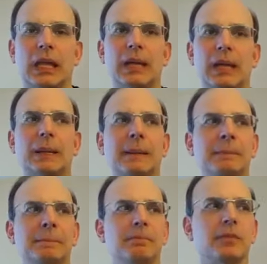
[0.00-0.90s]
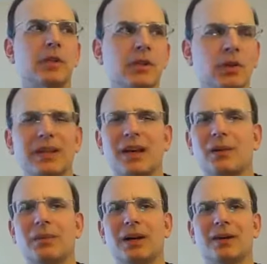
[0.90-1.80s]
Um, there's no doubt
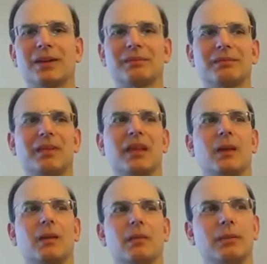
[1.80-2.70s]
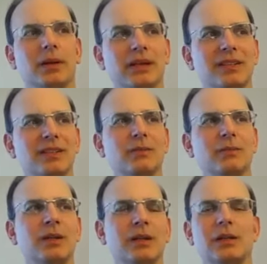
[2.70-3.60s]
about it. But is it
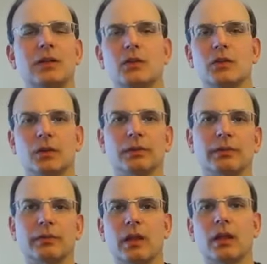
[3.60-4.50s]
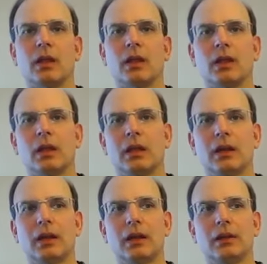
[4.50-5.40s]
really true?
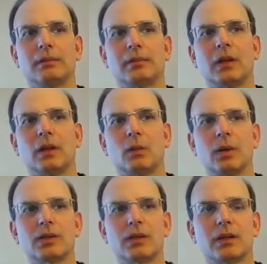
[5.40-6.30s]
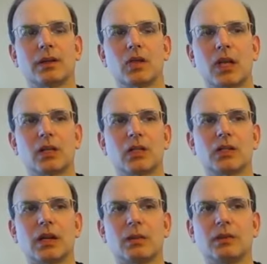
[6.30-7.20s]
And in other words, are the changes
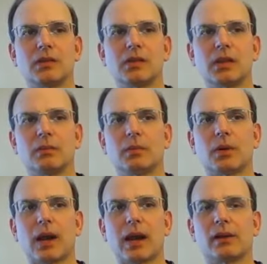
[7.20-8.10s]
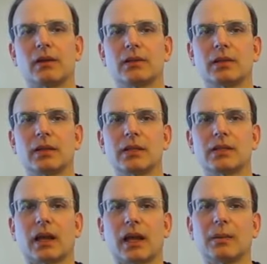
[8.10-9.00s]
that we've seen prior to this
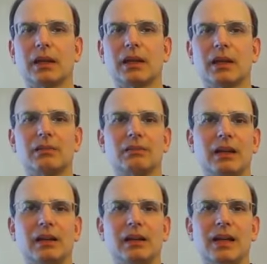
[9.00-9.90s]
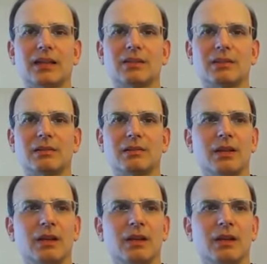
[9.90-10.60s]
time any any less?